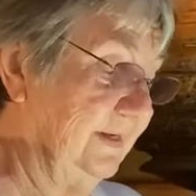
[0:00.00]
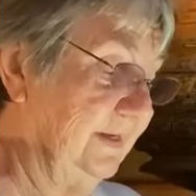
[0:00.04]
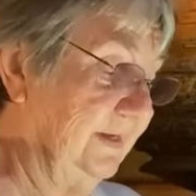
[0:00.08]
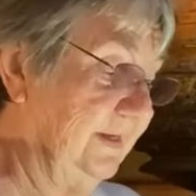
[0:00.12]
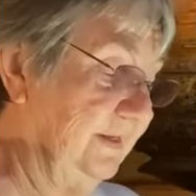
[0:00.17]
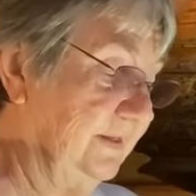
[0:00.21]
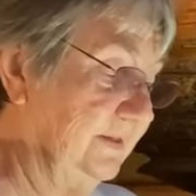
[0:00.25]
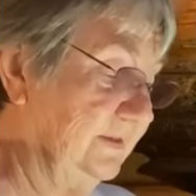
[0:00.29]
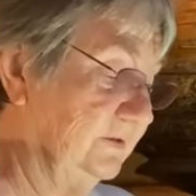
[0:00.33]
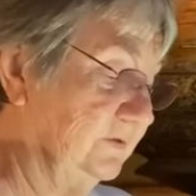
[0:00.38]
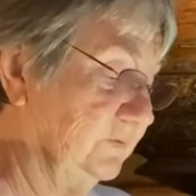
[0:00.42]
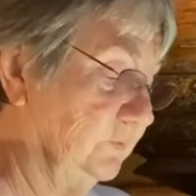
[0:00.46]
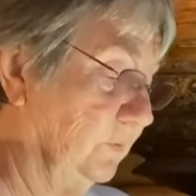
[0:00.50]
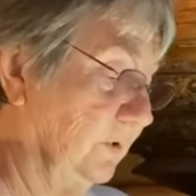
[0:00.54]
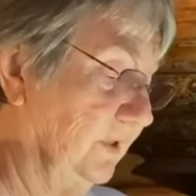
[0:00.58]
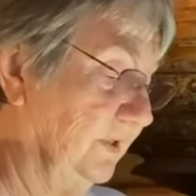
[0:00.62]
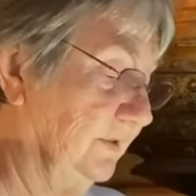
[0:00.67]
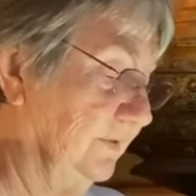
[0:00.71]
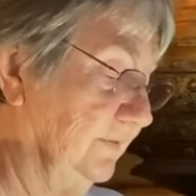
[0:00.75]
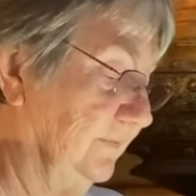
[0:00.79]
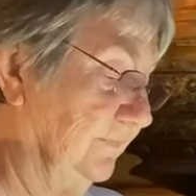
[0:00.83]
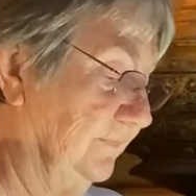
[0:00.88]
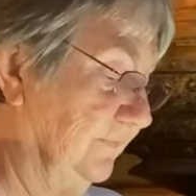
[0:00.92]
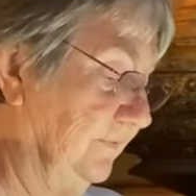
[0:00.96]
It is
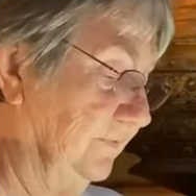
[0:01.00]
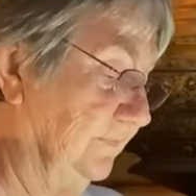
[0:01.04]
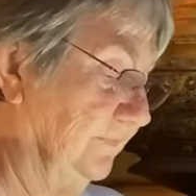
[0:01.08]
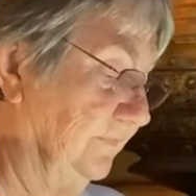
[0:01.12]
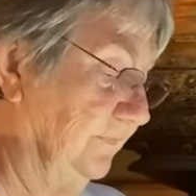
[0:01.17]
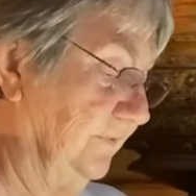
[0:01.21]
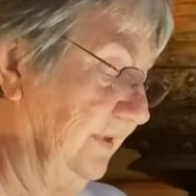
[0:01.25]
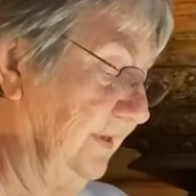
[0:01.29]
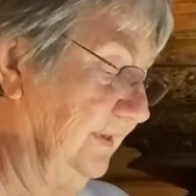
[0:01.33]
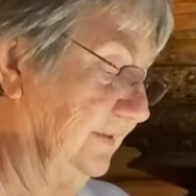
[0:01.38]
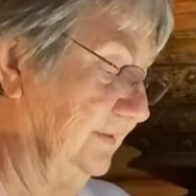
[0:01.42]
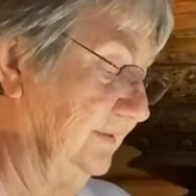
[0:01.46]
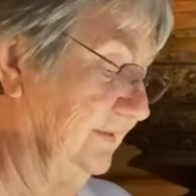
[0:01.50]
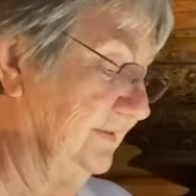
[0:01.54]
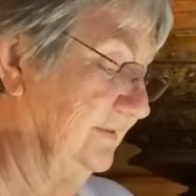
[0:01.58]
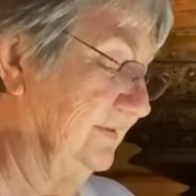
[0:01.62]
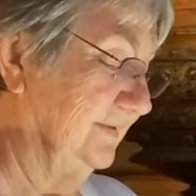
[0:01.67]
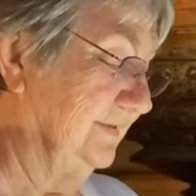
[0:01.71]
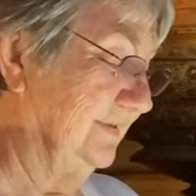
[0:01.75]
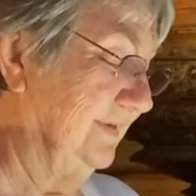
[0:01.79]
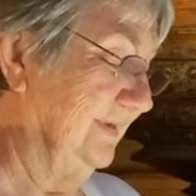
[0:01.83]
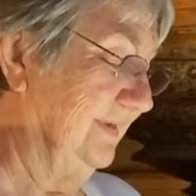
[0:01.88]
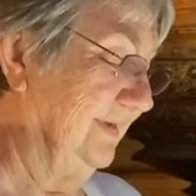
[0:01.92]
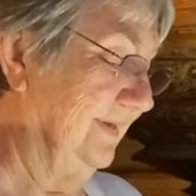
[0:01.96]
wonderful, friends.